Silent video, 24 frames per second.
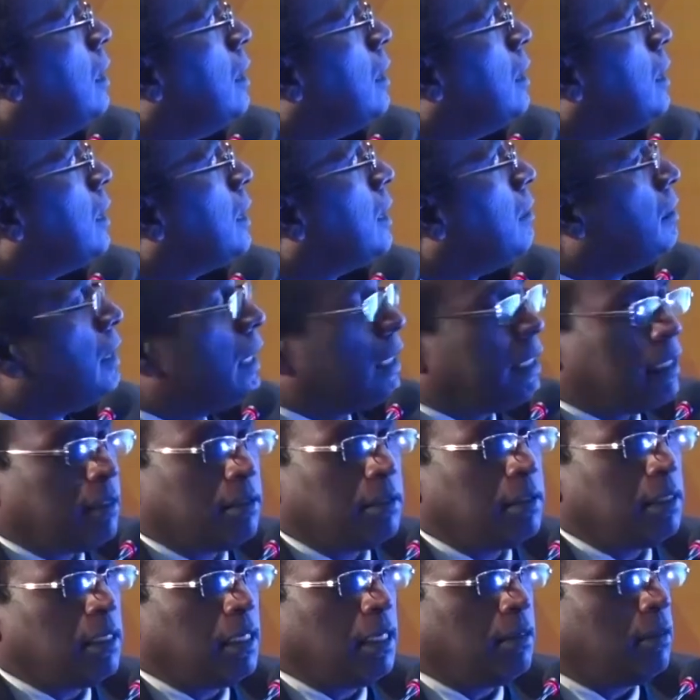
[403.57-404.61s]
the severity of
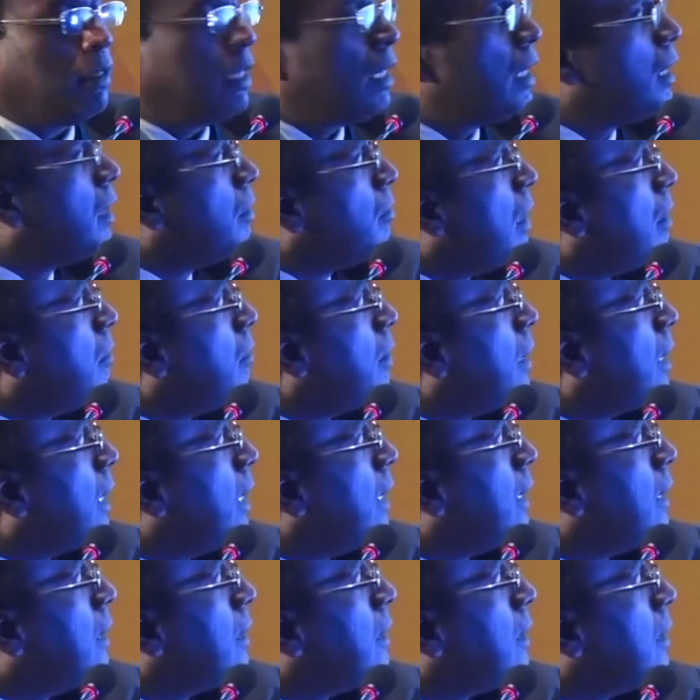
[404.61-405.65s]
the valvular
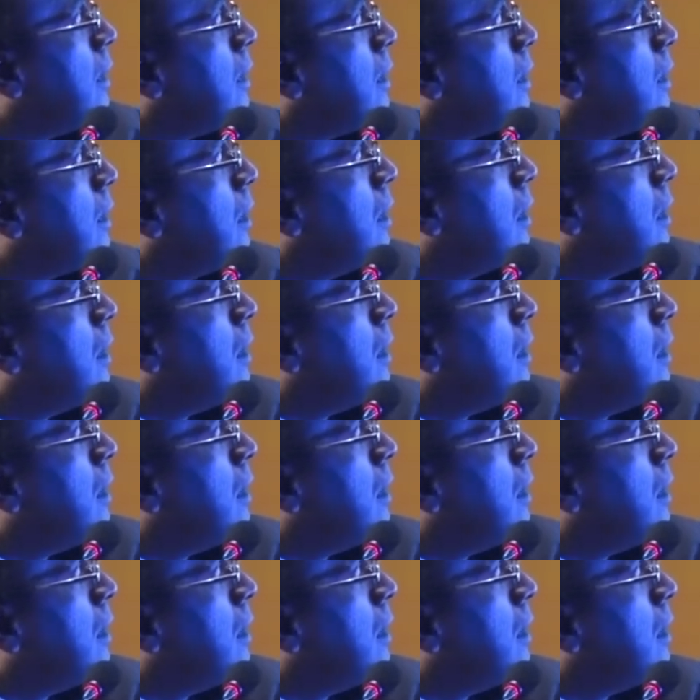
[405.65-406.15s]
heart disease,